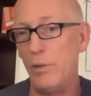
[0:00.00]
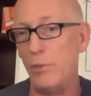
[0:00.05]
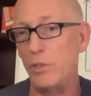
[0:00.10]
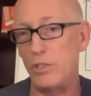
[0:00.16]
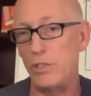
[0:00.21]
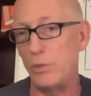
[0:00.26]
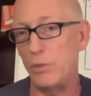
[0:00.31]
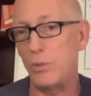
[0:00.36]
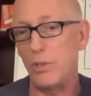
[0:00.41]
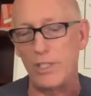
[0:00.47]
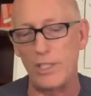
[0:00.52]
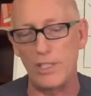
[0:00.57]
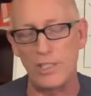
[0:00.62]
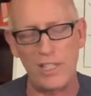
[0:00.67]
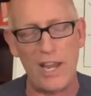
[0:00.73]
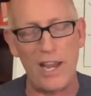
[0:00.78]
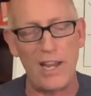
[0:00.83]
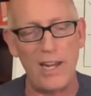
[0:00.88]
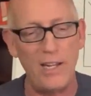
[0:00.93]
which is what they
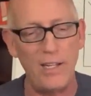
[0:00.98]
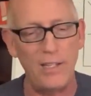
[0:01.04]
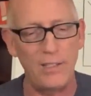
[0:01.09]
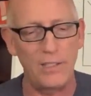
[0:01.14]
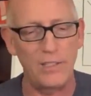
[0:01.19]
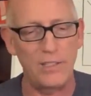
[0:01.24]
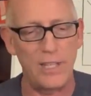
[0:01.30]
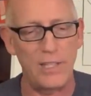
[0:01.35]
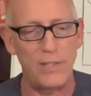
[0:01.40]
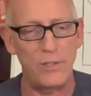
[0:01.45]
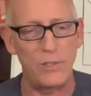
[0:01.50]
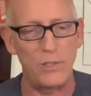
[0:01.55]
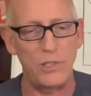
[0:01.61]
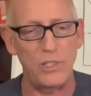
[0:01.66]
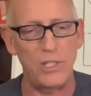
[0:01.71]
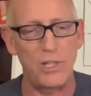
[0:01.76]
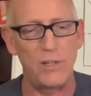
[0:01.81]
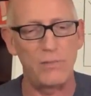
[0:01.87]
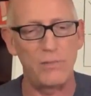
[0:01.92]
say. They say they're
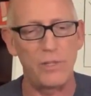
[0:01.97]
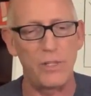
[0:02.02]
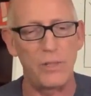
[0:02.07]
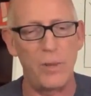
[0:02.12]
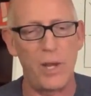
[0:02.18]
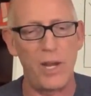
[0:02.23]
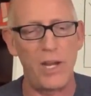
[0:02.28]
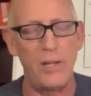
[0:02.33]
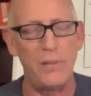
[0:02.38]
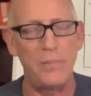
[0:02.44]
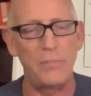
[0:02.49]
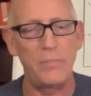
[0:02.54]
just in it for the money.